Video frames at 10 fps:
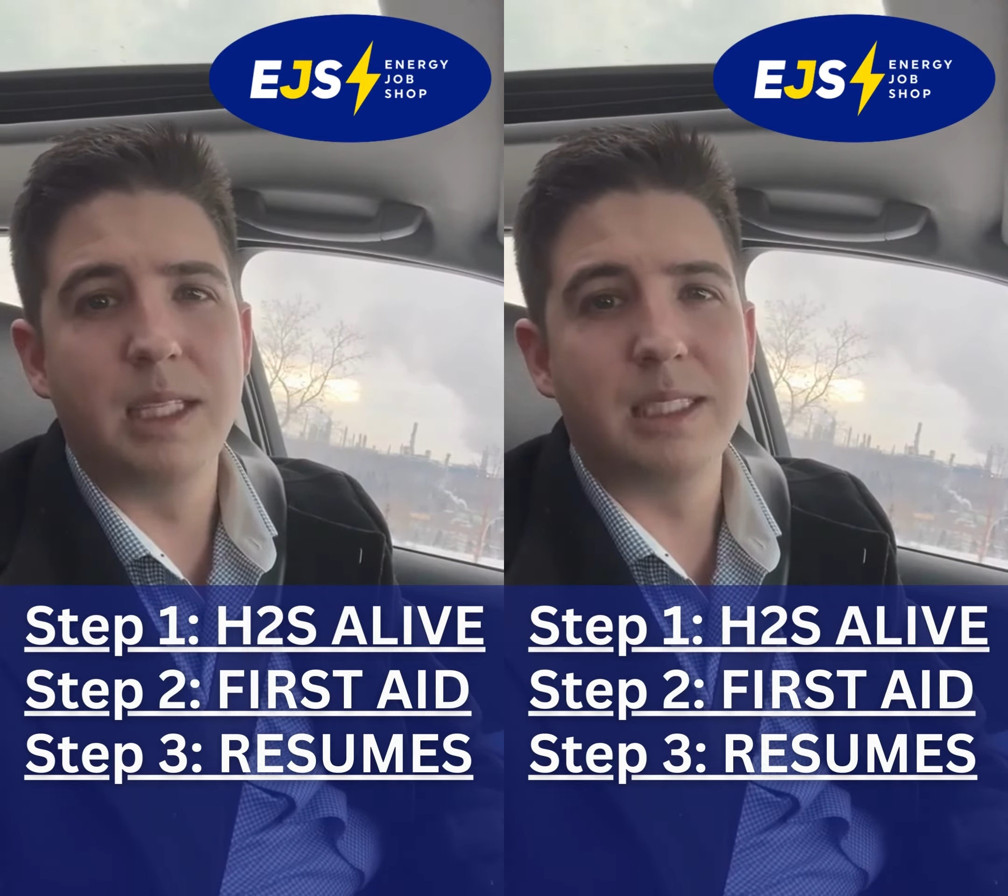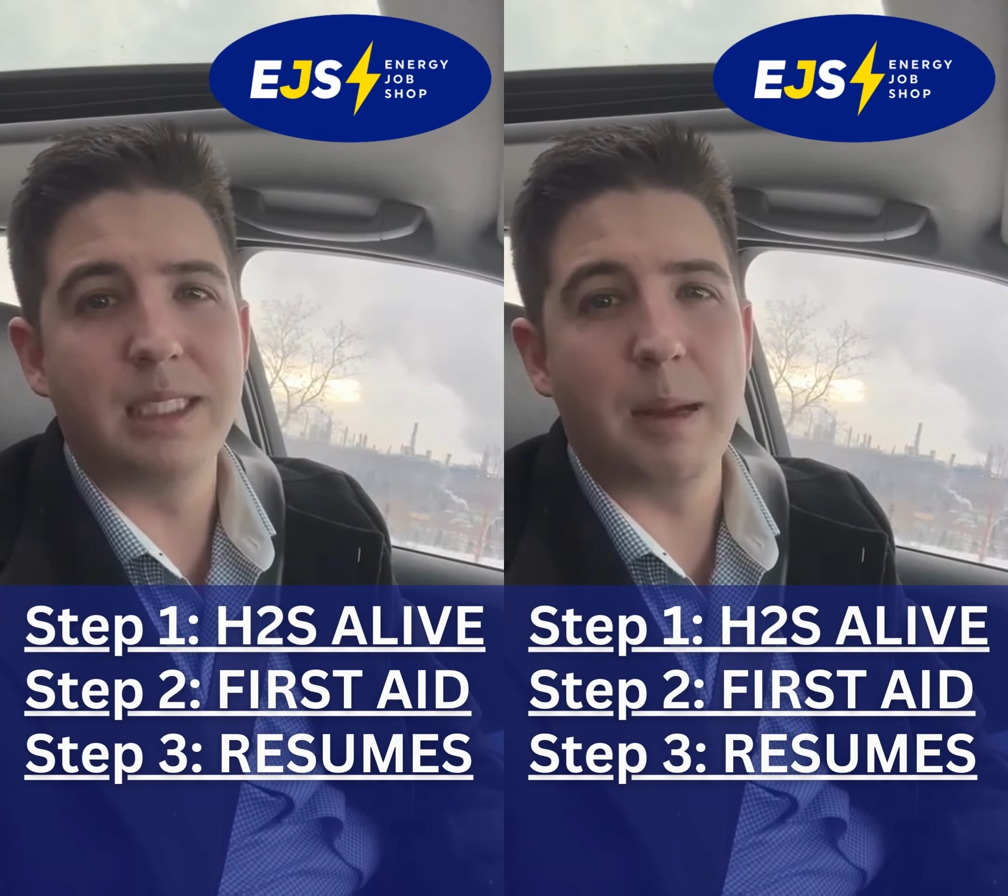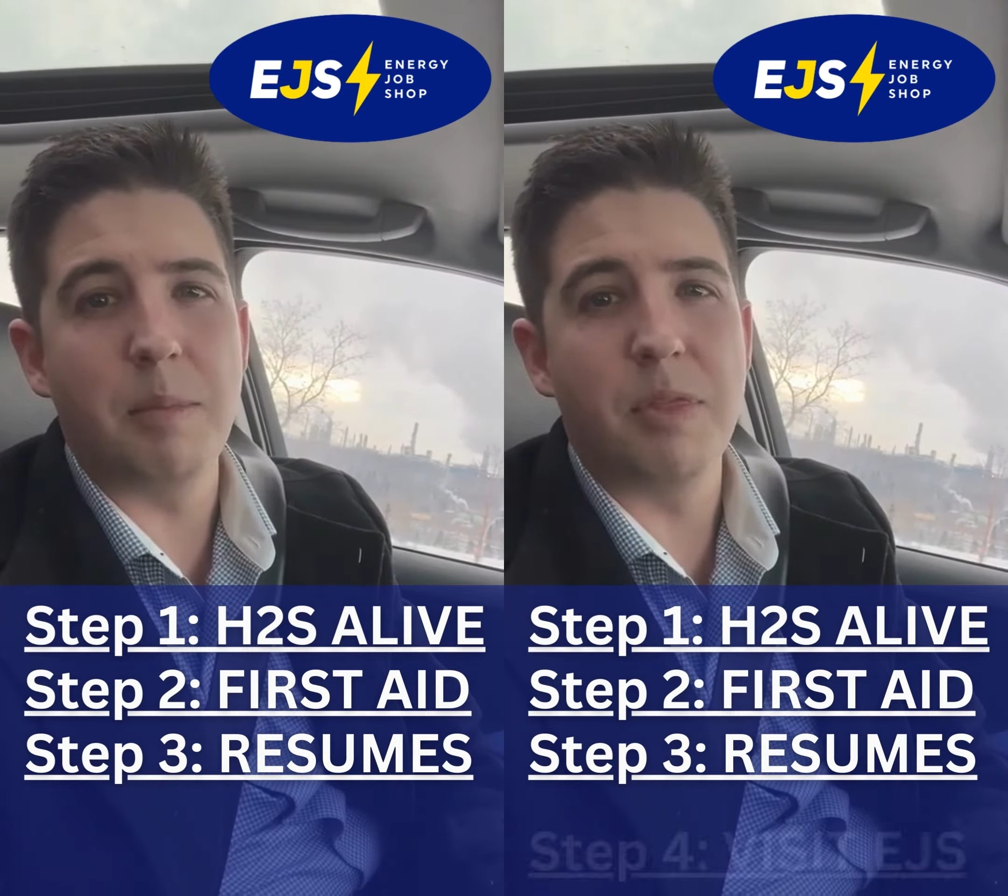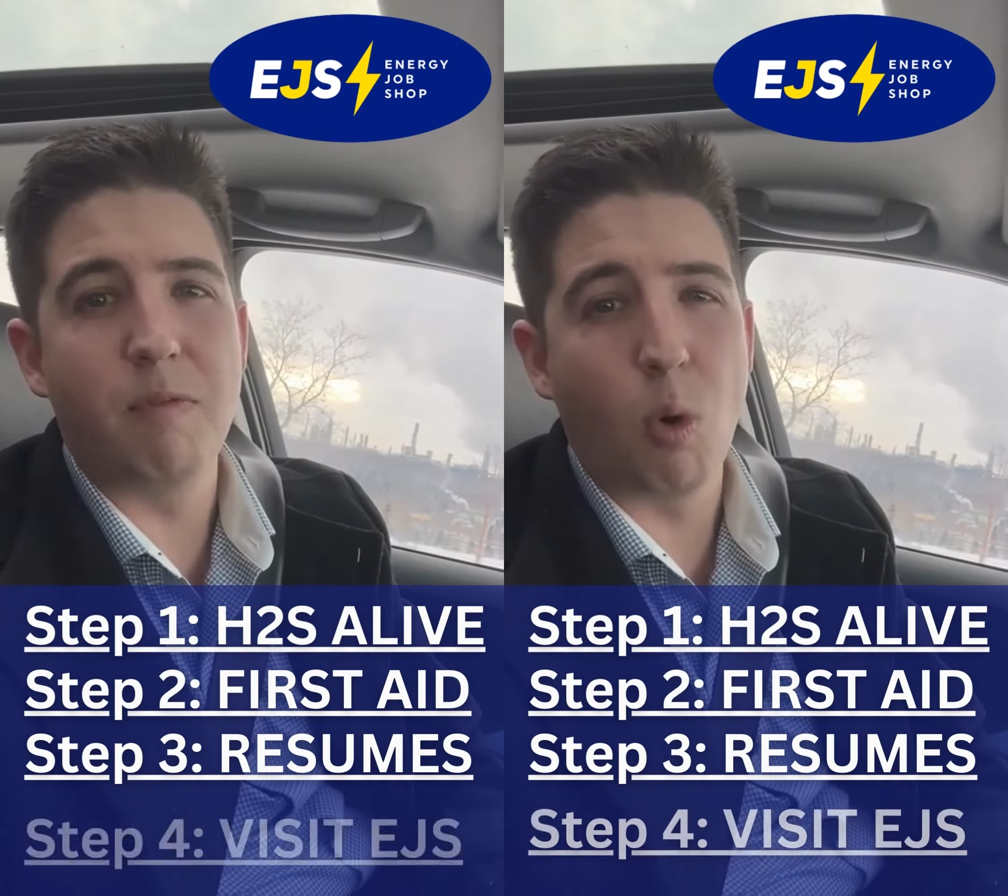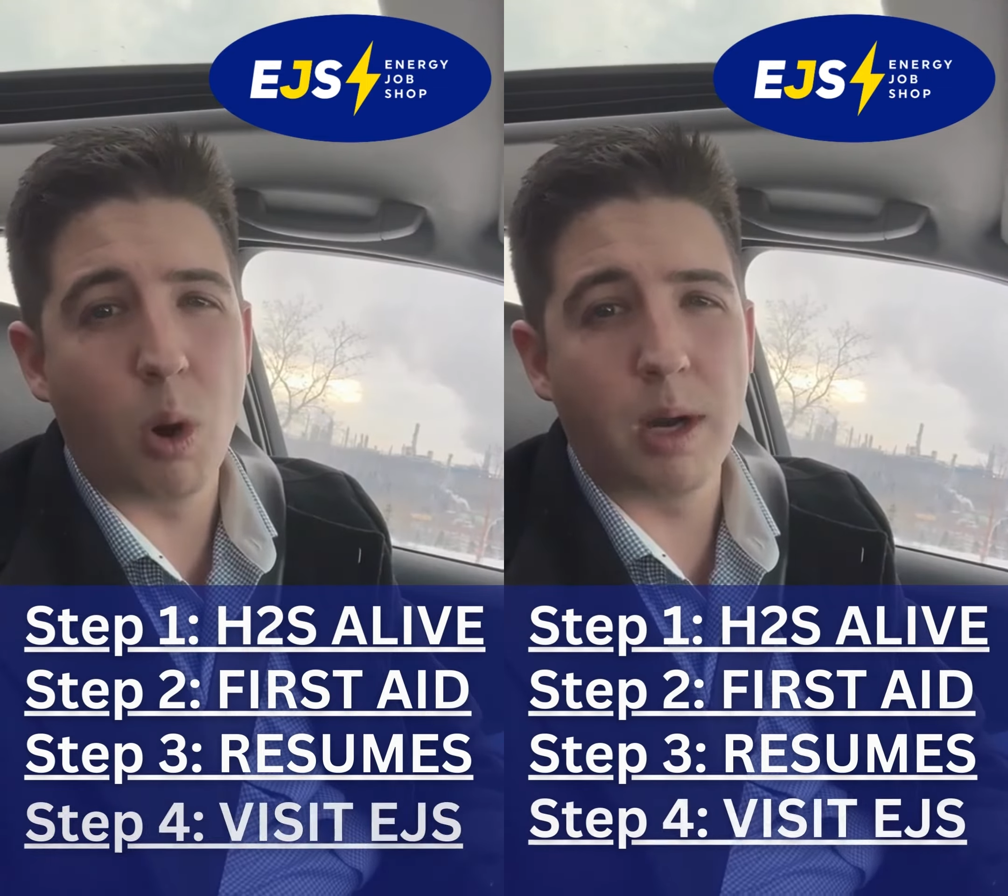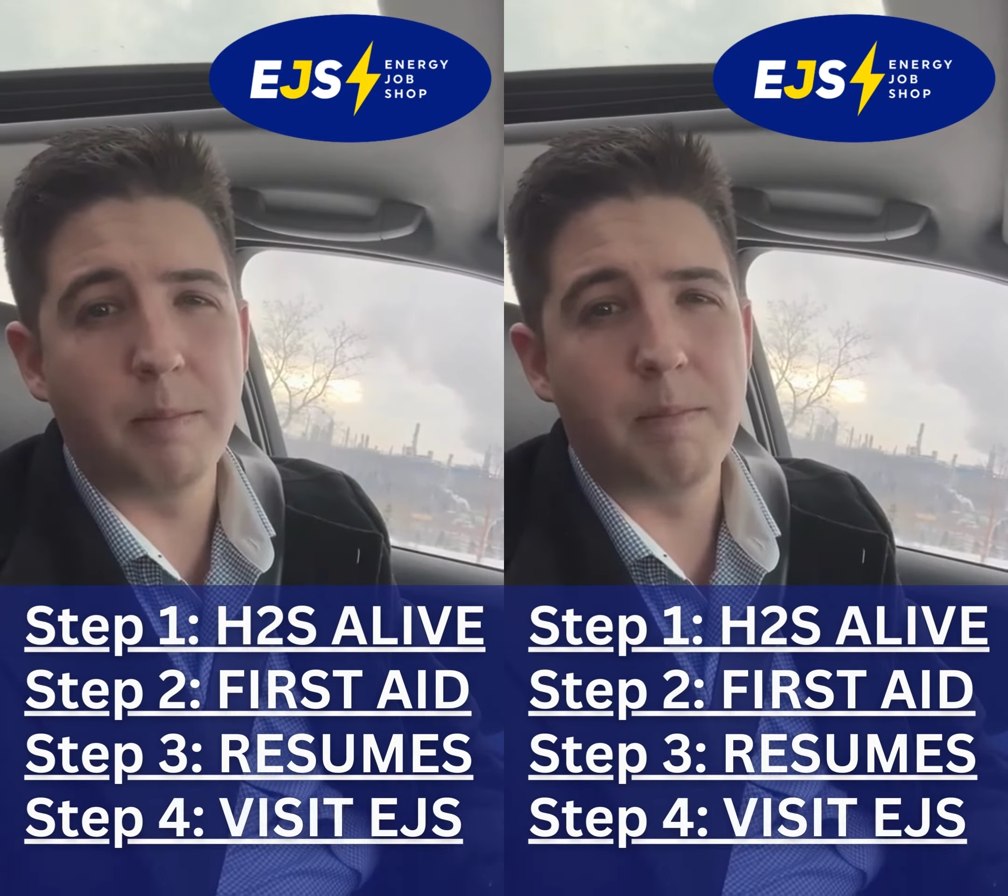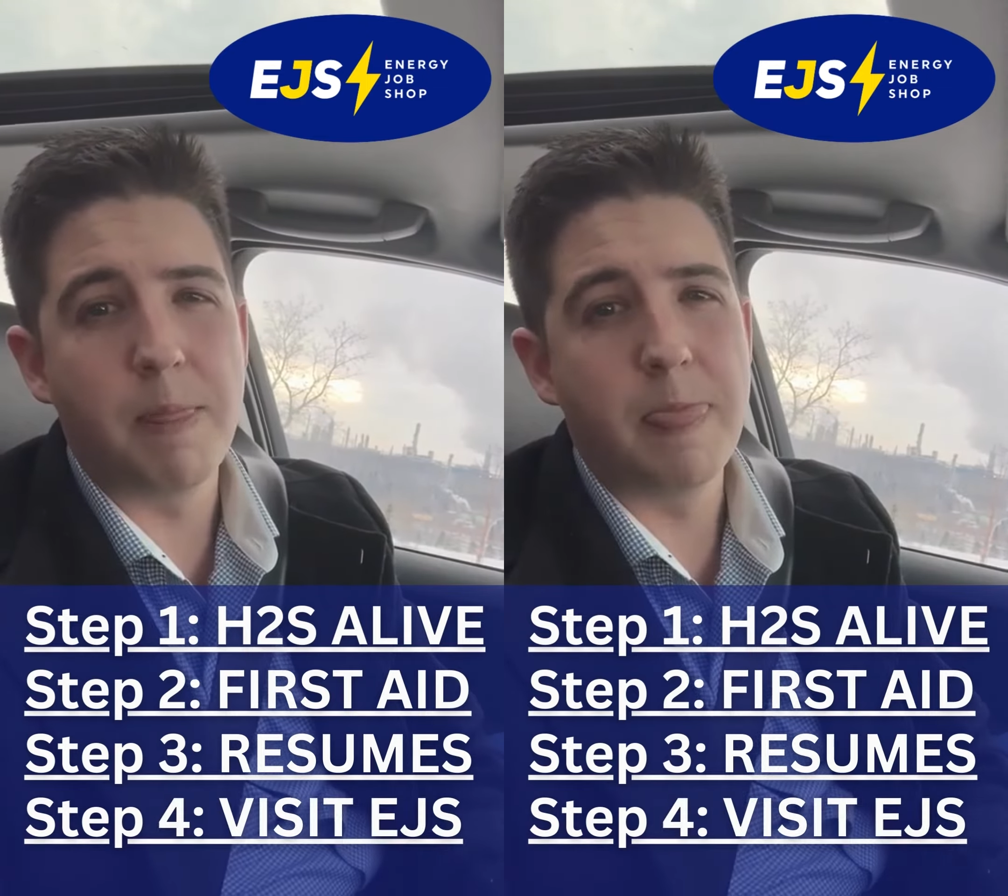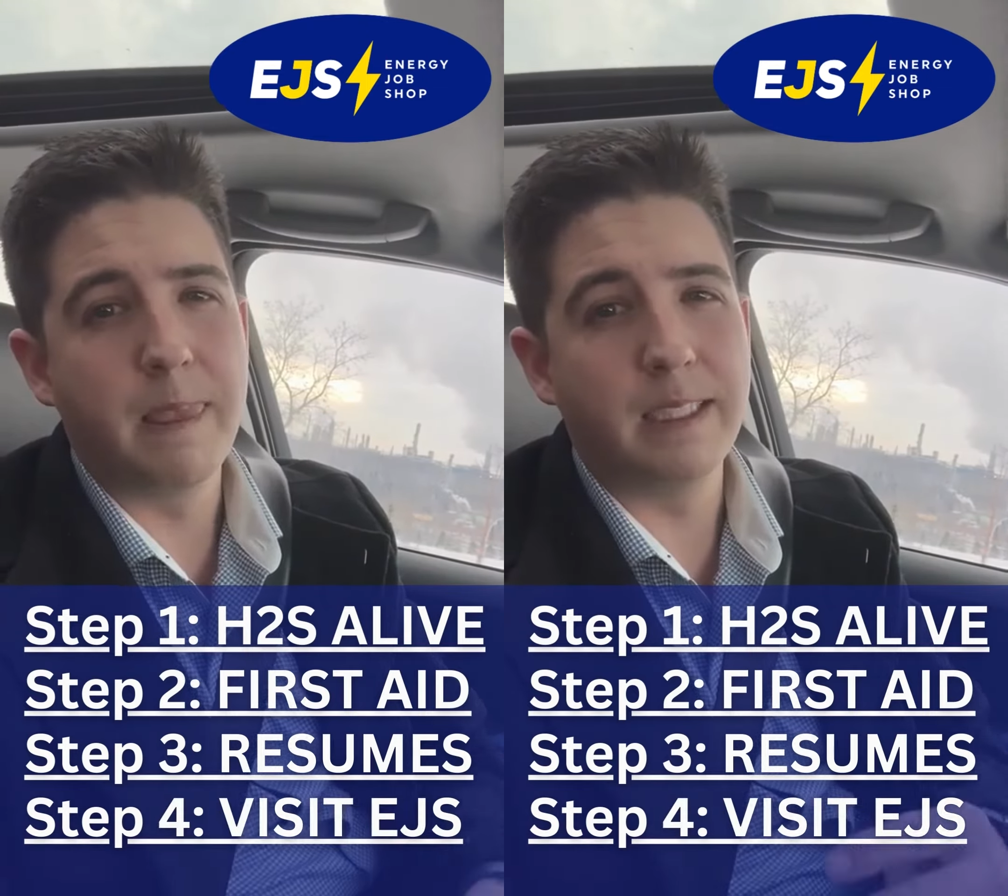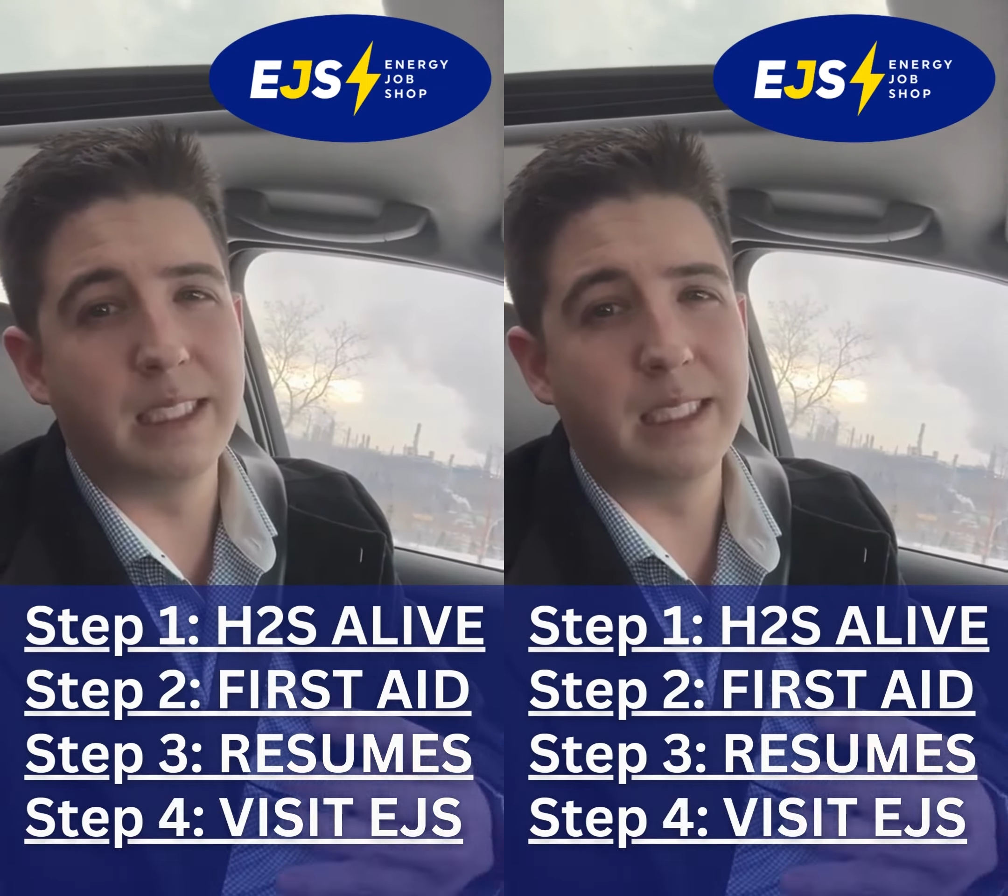Step four, this